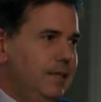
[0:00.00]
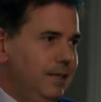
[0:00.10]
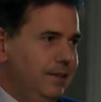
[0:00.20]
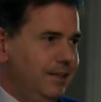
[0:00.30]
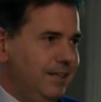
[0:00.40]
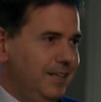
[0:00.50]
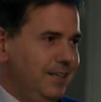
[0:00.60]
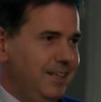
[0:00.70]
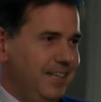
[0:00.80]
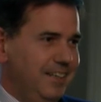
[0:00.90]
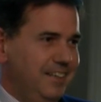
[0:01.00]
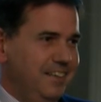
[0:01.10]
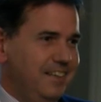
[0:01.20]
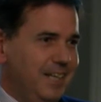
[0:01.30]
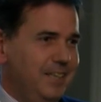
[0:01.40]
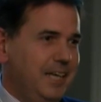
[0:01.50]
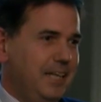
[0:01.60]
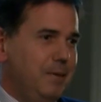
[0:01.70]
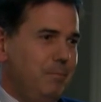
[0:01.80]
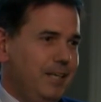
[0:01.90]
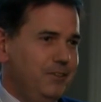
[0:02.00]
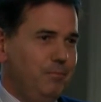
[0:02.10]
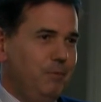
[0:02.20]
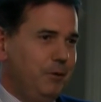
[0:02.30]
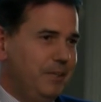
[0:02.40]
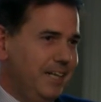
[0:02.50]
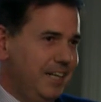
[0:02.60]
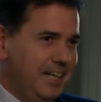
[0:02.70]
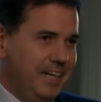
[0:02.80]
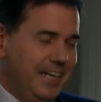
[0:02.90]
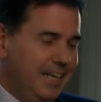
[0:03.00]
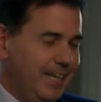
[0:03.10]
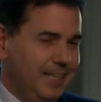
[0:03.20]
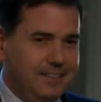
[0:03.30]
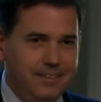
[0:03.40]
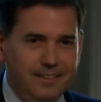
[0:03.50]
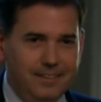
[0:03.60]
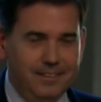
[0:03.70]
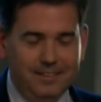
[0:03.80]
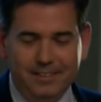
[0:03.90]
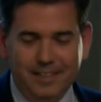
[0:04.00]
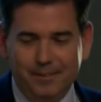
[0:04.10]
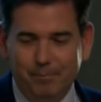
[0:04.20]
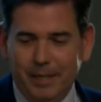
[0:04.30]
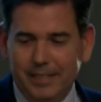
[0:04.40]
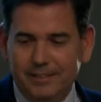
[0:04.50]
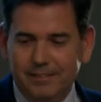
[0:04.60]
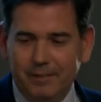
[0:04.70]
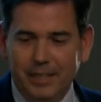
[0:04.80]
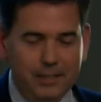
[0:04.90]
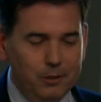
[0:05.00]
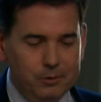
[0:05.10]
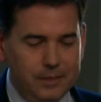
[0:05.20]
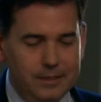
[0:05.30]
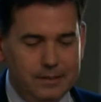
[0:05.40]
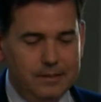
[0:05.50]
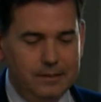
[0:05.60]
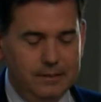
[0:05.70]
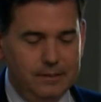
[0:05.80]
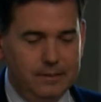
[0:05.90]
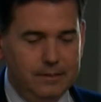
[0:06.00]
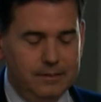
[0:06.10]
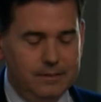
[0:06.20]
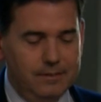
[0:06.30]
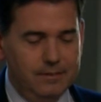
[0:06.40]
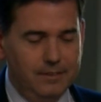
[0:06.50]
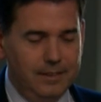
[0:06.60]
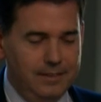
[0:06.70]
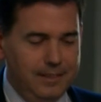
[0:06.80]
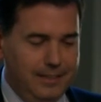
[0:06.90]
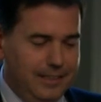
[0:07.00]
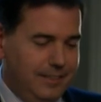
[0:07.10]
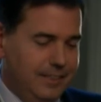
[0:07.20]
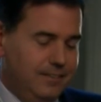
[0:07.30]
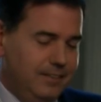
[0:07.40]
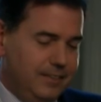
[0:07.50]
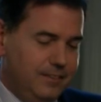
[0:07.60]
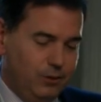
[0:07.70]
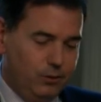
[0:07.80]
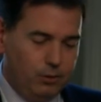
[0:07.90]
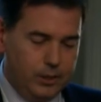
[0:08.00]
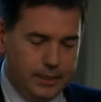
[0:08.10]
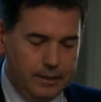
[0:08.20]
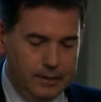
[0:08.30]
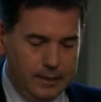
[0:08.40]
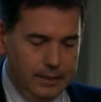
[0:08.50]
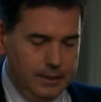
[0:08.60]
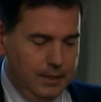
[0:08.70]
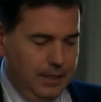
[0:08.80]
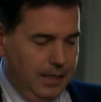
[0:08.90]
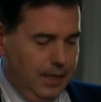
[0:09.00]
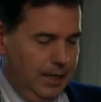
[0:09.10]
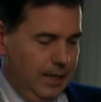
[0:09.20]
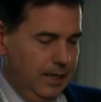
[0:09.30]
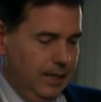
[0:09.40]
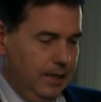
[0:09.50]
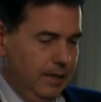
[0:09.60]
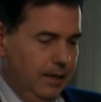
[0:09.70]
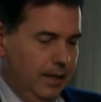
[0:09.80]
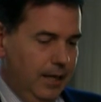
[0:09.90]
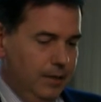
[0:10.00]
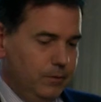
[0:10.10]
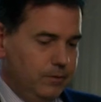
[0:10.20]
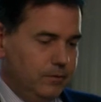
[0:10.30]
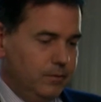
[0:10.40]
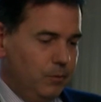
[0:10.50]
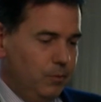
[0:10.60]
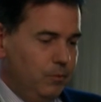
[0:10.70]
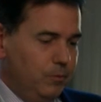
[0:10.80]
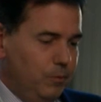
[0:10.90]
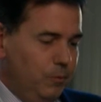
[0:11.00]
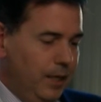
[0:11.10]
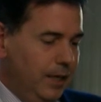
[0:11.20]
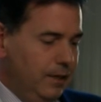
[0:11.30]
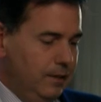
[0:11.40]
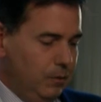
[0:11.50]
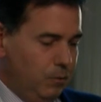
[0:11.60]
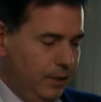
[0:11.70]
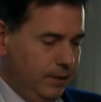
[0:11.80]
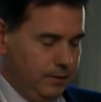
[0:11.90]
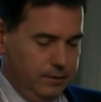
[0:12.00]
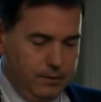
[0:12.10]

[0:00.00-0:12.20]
can take the place of Mauritania in any case. That makes really no sense. That's not logical. And we are quite